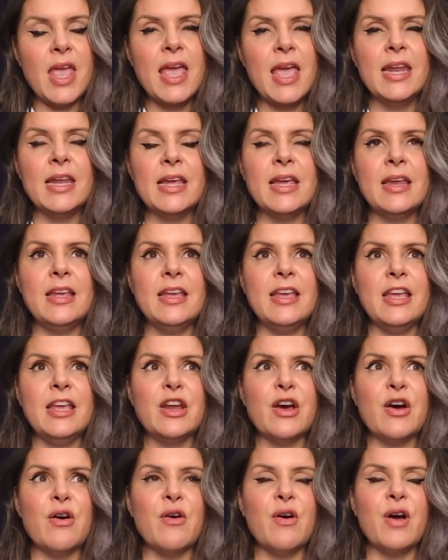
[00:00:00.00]

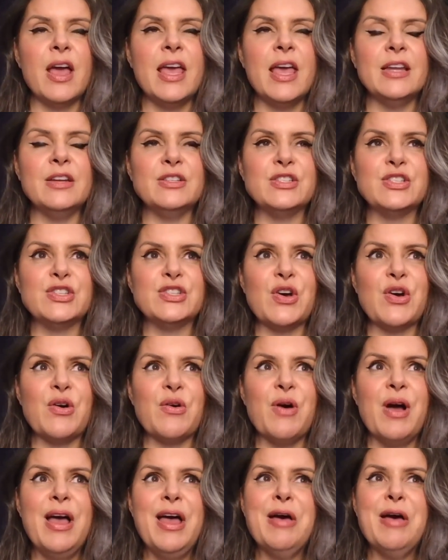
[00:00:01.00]
And and
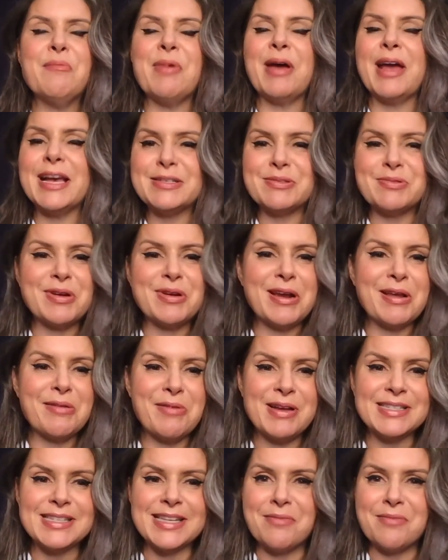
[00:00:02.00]
so my husband and I
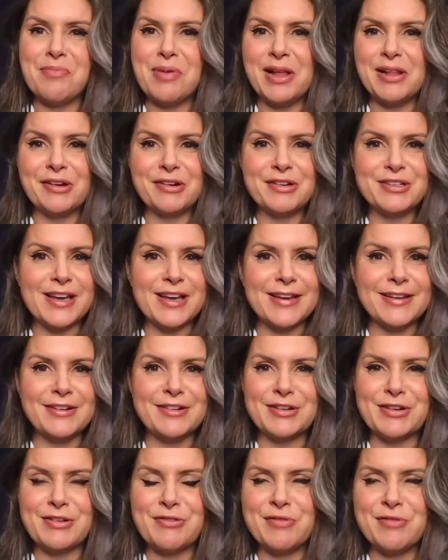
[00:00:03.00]
went to the Bel Air
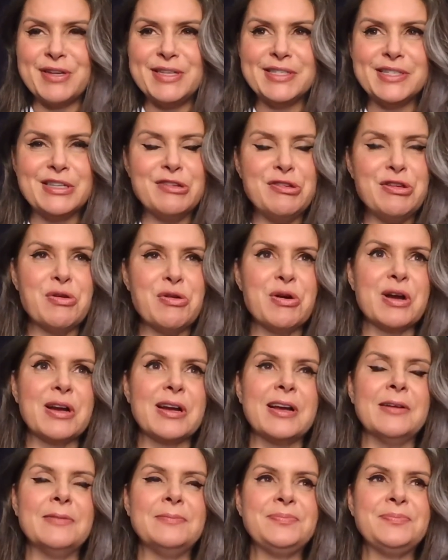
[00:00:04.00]
Diner in Queens, New York.